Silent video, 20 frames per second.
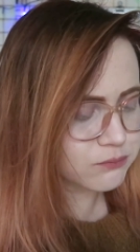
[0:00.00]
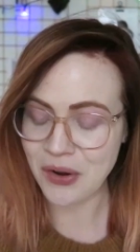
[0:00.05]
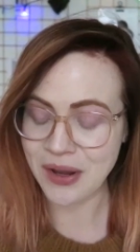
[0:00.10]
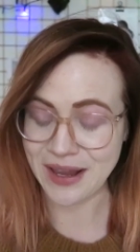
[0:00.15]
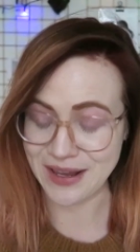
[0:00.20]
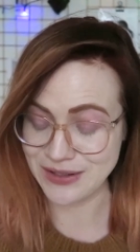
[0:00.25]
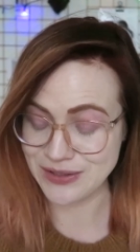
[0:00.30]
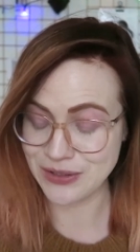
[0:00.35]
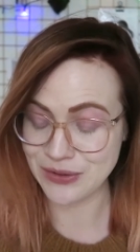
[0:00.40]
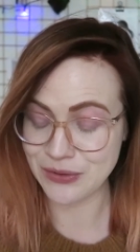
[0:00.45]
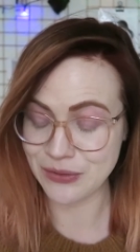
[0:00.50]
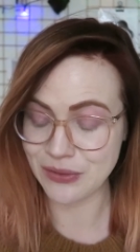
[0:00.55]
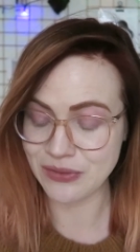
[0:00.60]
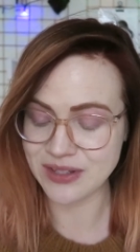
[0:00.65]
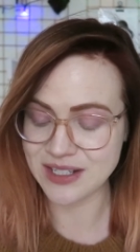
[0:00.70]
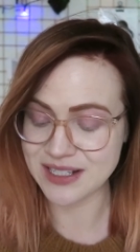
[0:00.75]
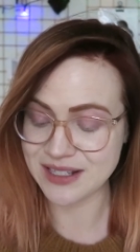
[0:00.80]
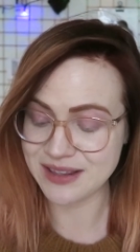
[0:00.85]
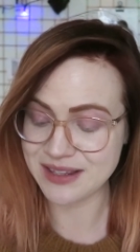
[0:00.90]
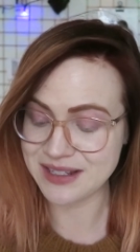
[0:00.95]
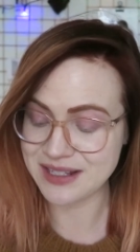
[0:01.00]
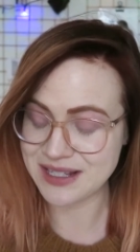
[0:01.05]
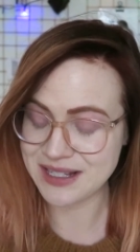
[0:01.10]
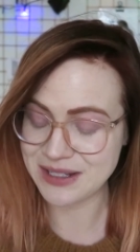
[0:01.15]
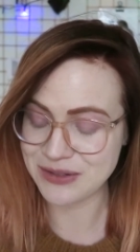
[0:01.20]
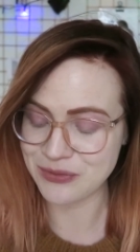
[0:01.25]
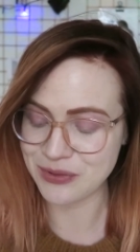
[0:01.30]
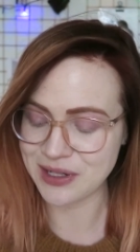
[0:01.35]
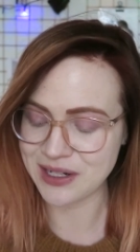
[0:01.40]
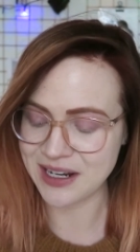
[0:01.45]
Okay, so this
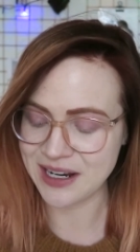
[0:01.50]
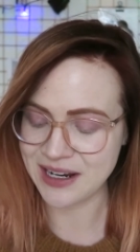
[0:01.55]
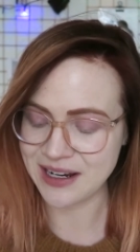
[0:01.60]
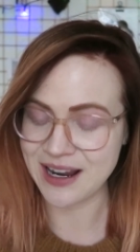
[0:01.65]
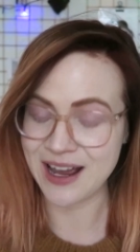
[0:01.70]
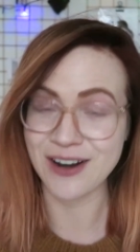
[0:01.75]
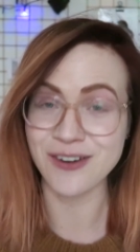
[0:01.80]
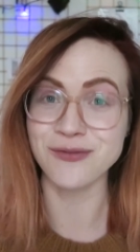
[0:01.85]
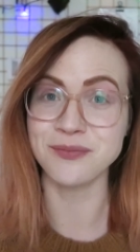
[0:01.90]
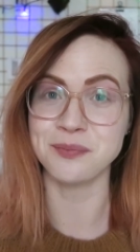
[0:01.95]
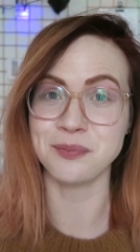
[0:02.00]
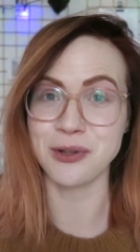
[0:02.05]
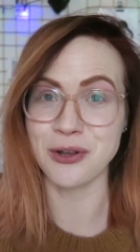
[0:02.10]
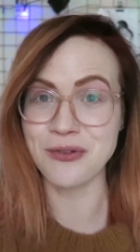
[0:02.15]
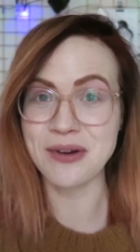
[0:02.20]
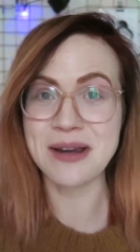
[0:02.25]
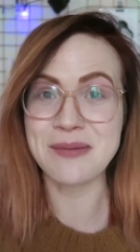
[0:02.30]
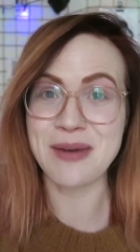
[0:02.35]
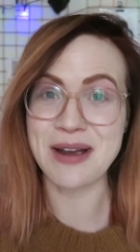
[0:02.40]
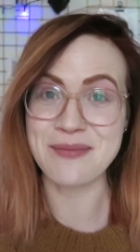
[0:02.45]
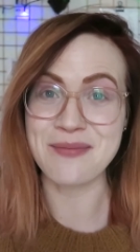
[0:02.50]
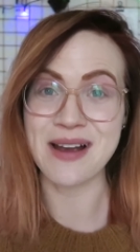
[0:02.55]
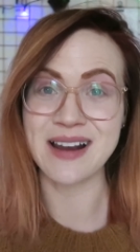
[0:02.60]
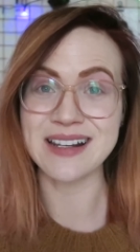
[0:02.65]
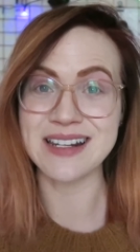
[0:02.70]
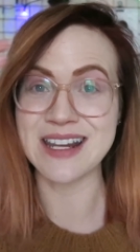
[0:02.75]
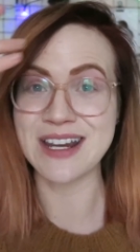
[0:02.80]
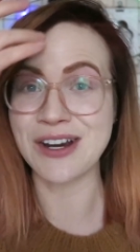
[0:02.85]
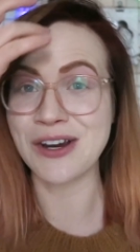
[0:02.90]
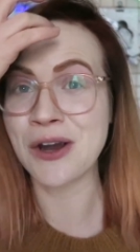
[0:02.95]
is really kind of blowing my
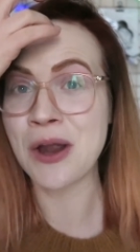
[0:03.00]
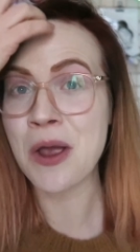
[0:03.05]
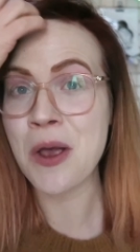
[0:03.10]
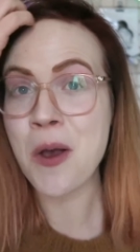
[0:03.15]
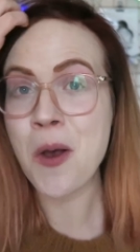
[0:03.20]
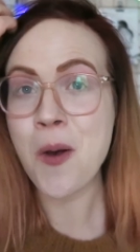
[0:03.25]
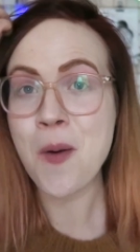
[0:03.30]
mind here.